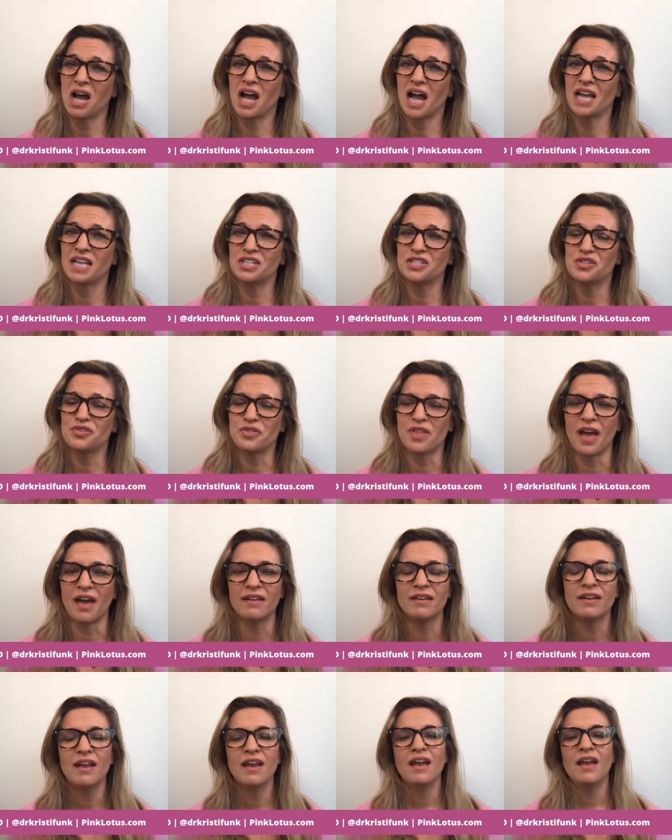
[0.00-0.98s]
I can do
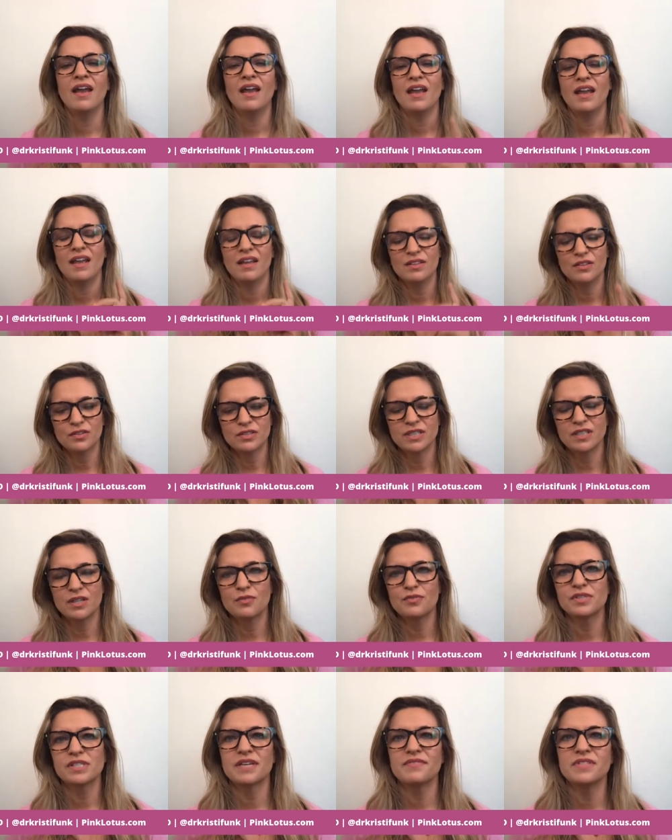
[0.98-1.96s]
that. It looked at
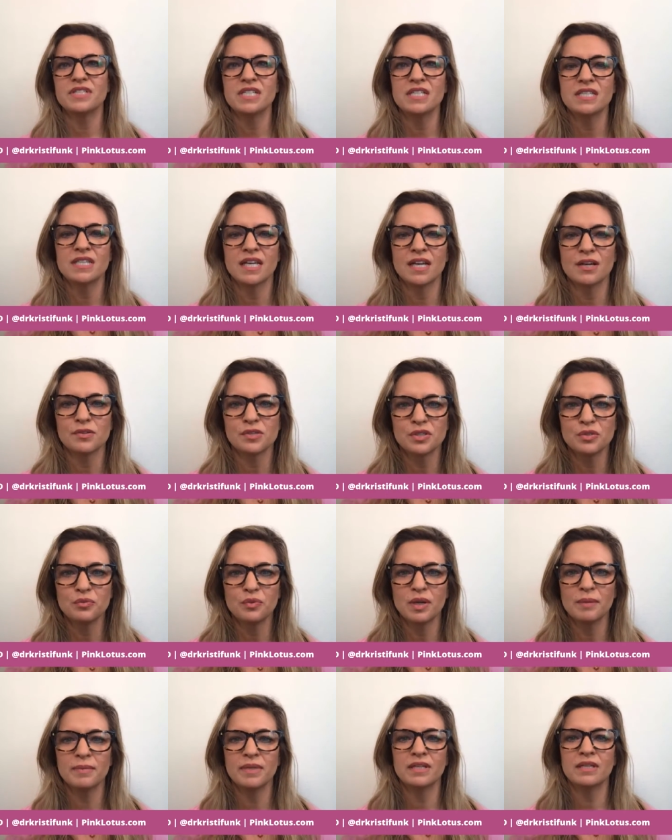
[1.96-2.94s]
over 17,000
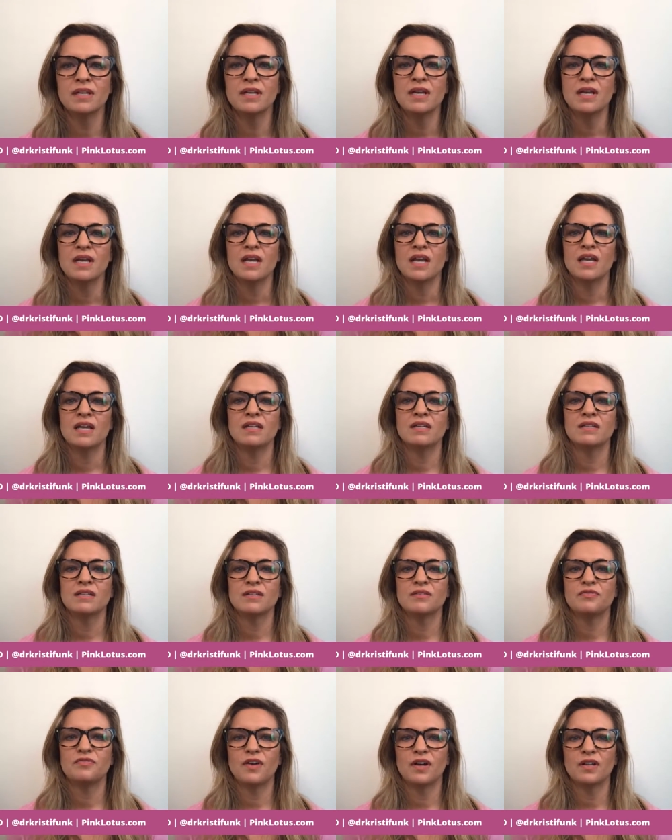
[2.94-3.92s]
women and
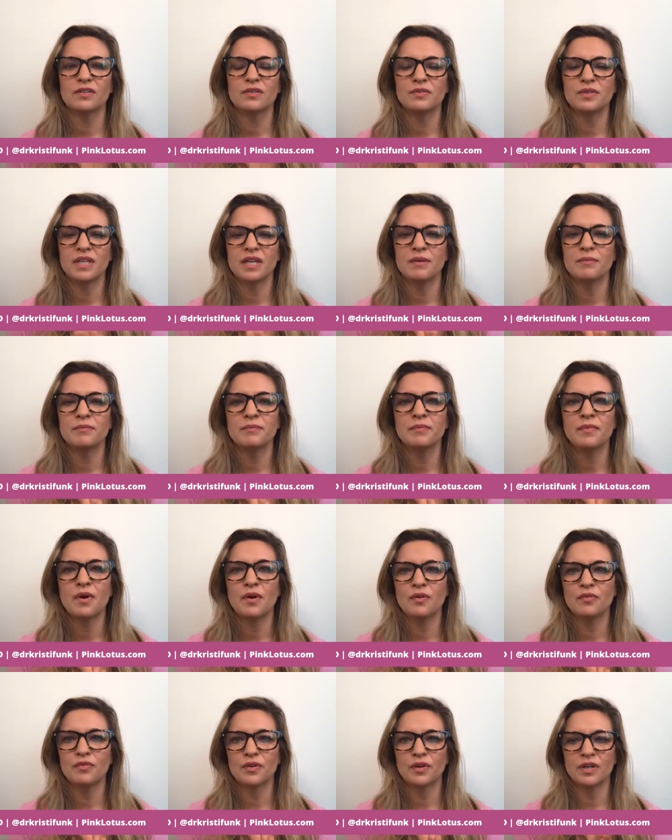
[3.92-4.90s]
followed them
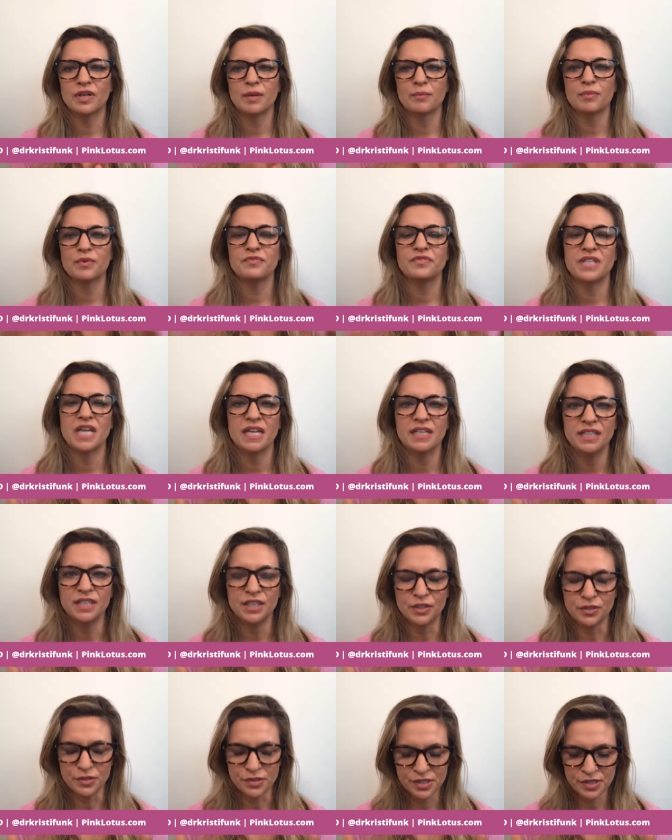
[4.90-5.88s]
over a number of 10
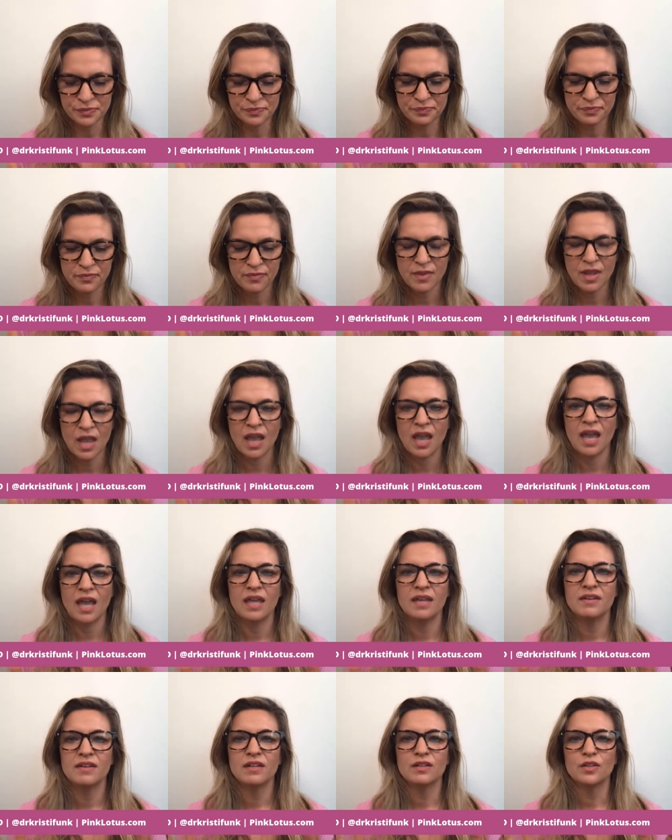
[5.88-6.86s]
years
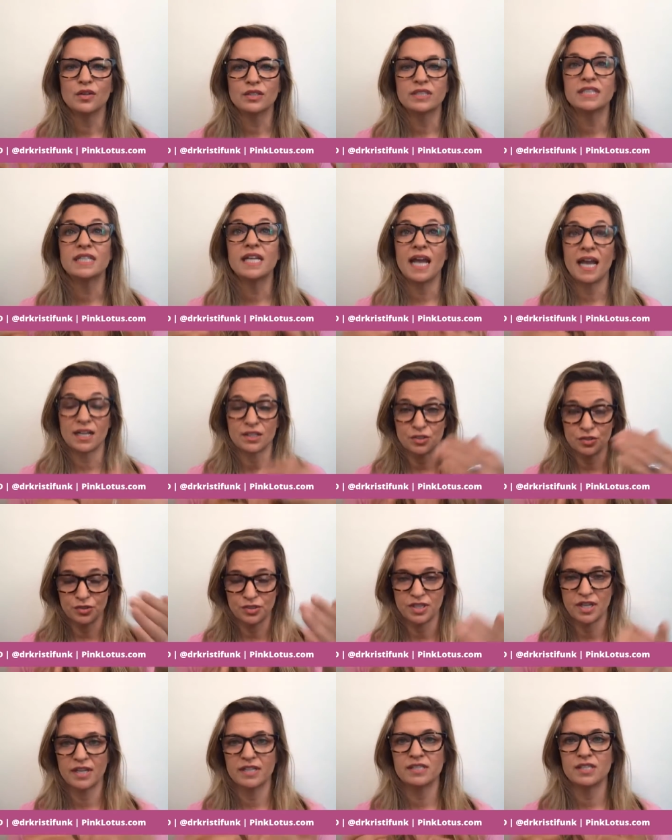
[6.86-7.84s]
and looked at
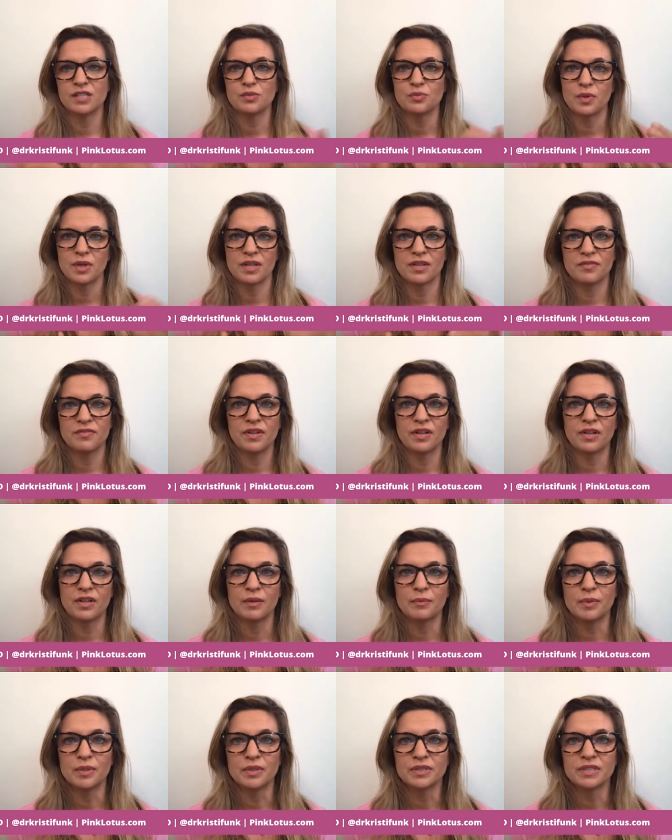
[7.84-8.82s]
exercise as one of the
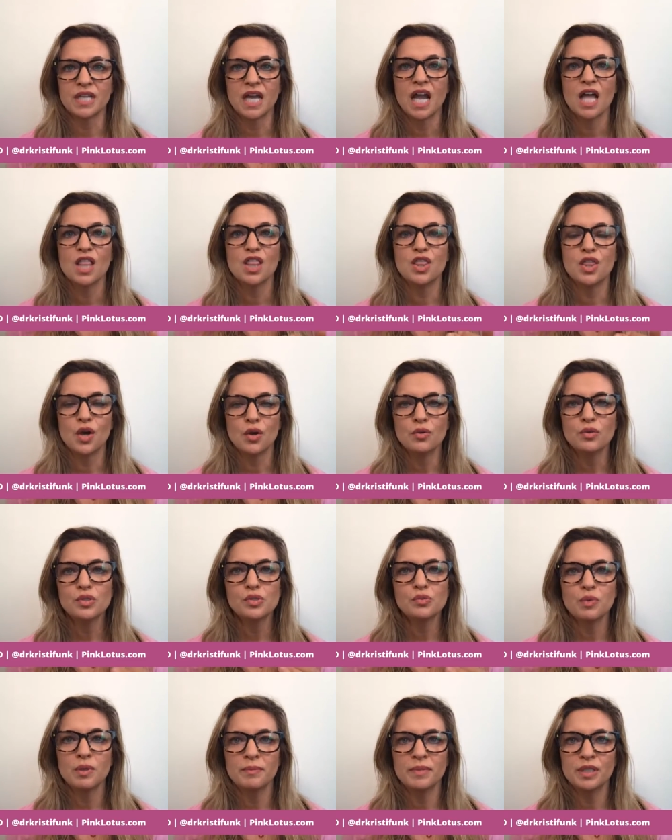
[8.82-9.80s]
variables.
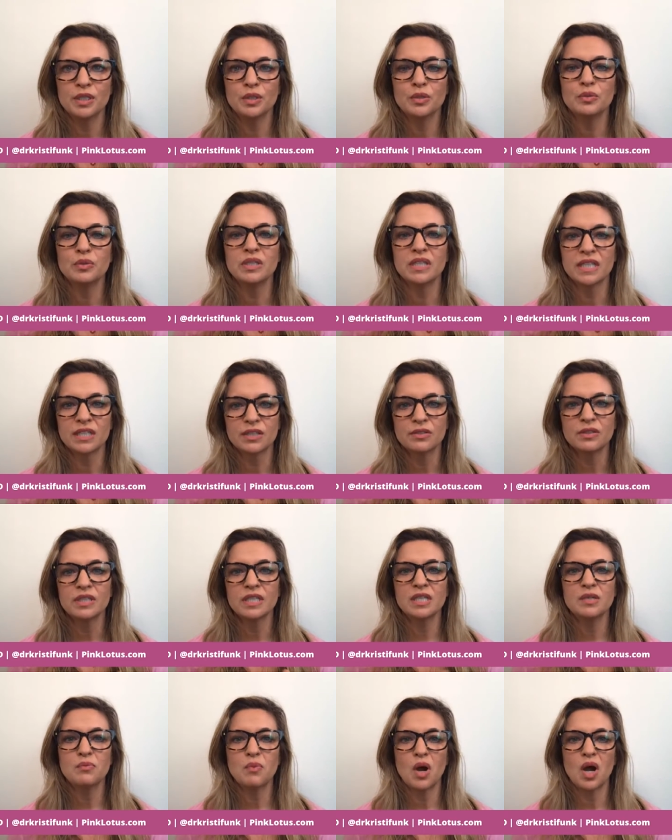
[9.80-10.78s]
Those women who
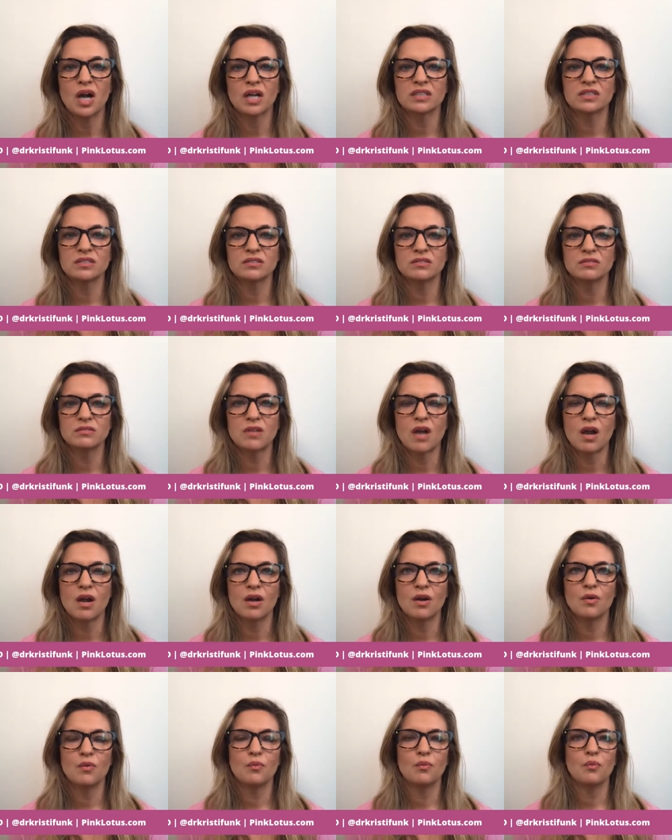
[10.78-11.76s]
literally walked
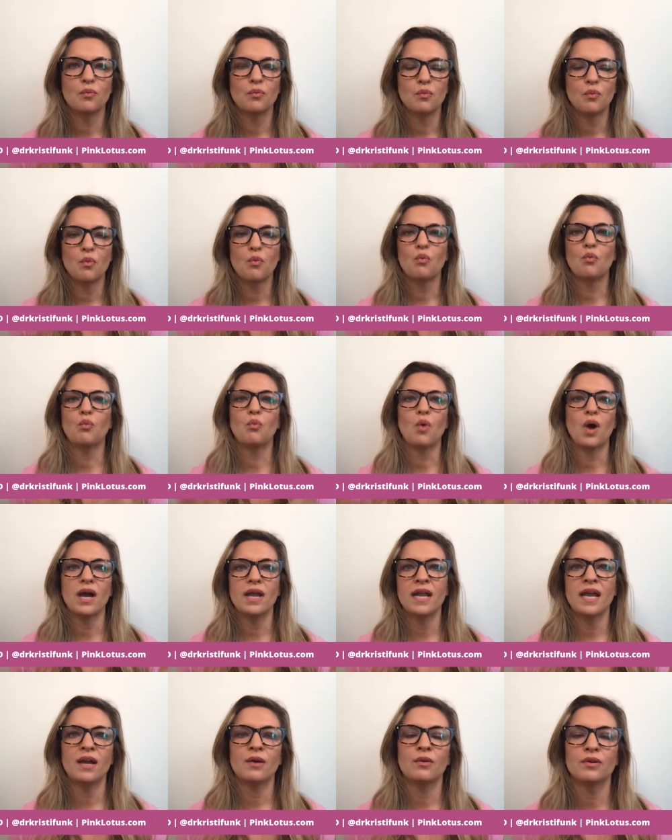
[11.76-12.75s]
one
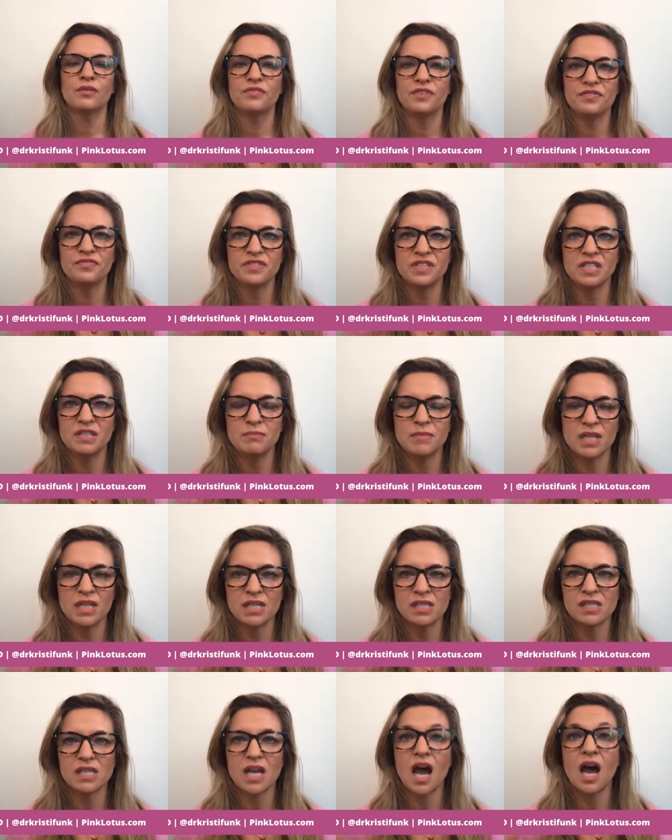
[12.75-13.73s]
hour and 15
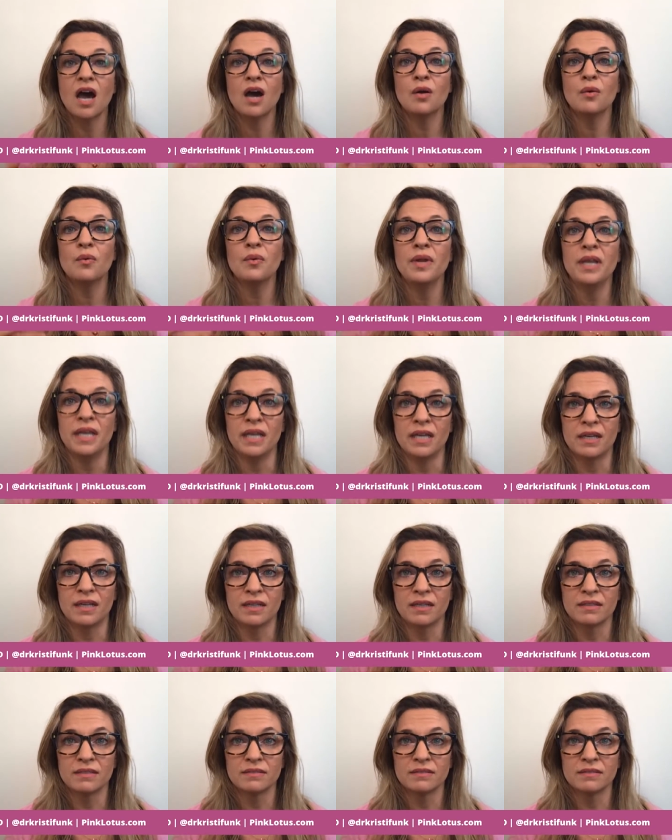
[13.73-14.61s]
minutes a week